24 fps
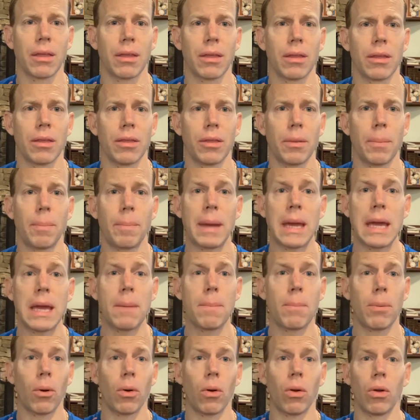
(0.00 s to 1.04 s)
the
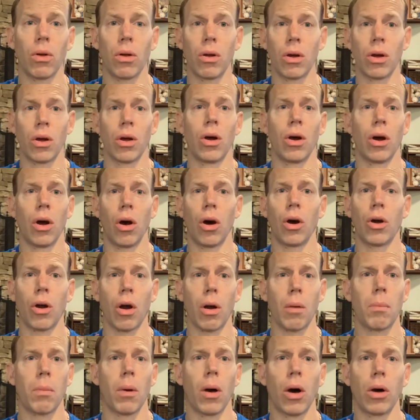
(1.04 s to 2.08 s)
people on
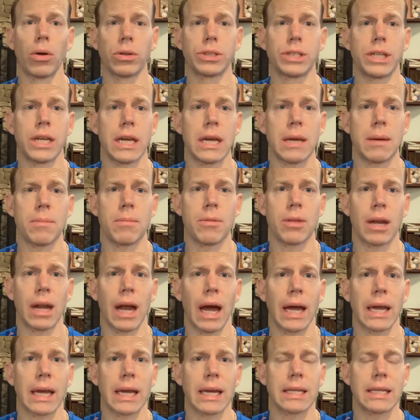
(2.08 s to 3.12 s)
our ball team that
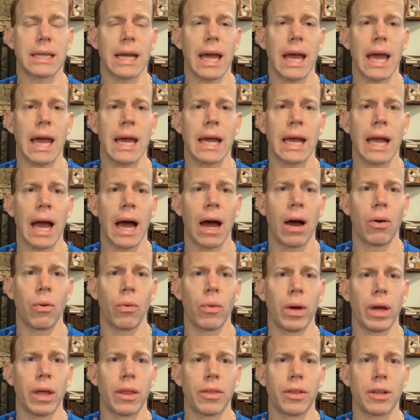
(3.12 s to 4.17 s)
I get to hang out
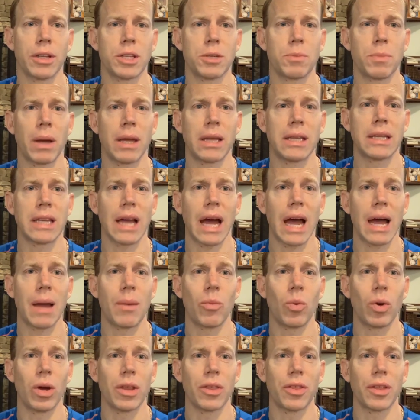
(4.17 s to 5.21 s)
with and spend
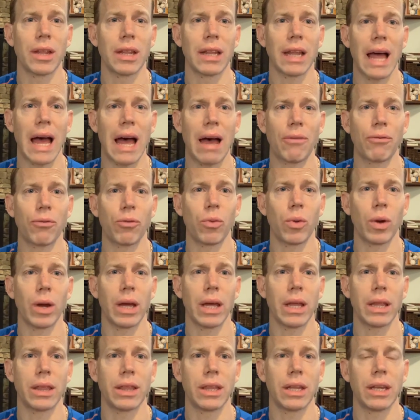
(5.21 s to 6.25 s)
time with and laugh
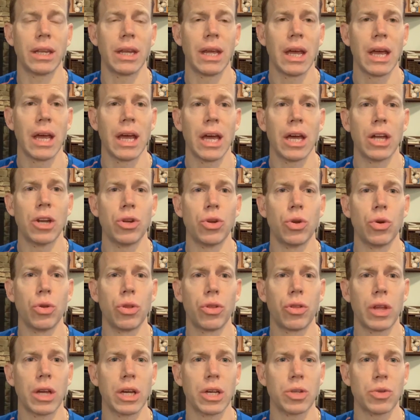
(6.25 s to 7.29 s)
with and do
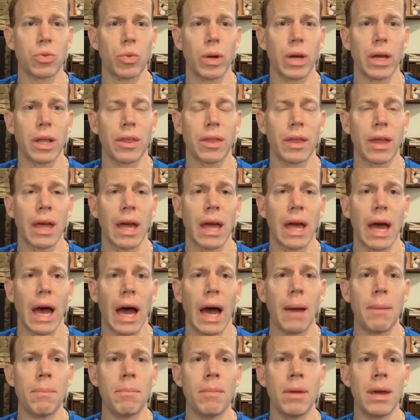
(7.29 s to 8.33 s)
things with.
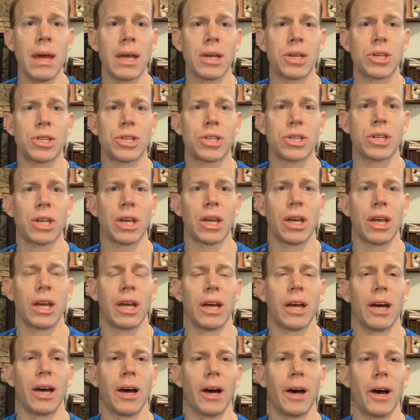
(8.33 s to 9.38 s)
I miss
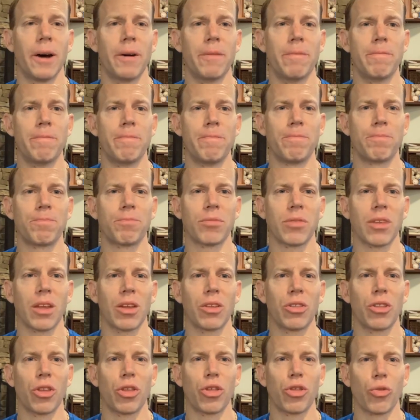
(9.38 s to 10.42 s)

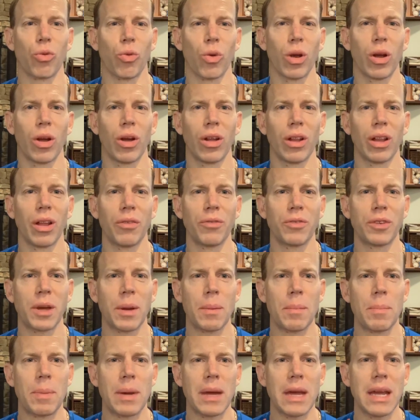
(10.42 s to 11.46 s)
the thrill of
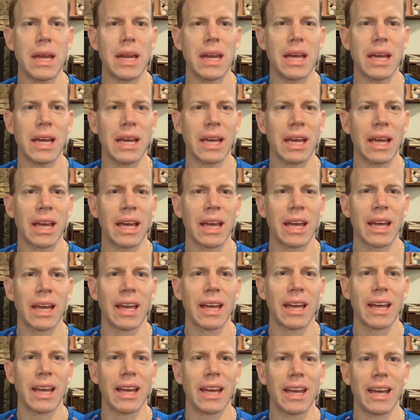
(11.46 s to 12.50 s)
competing
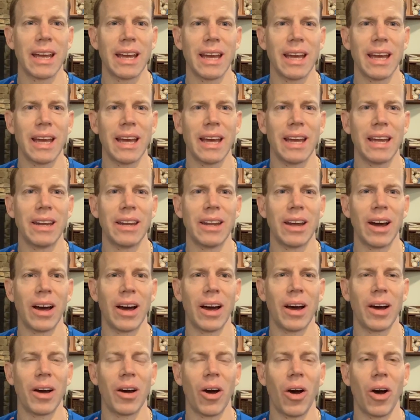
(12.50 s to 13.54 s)
and
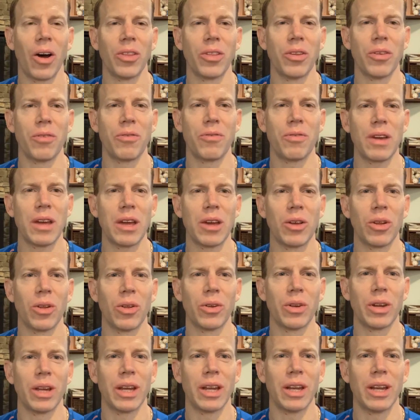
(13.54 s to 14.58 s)
on the
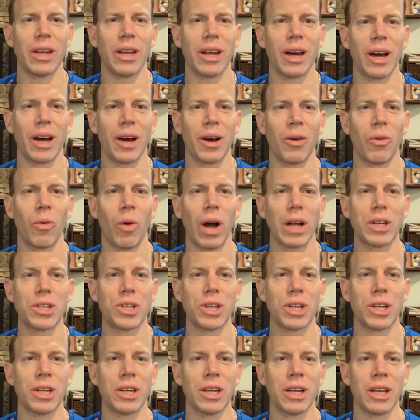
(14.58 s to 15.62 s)
field and
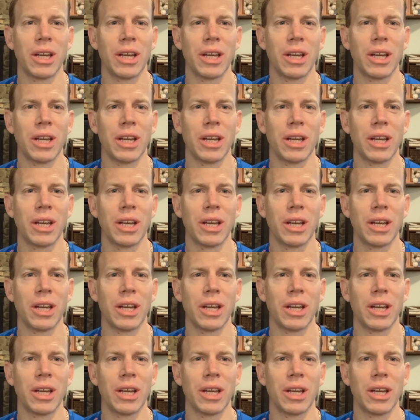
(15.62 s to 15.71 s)
watching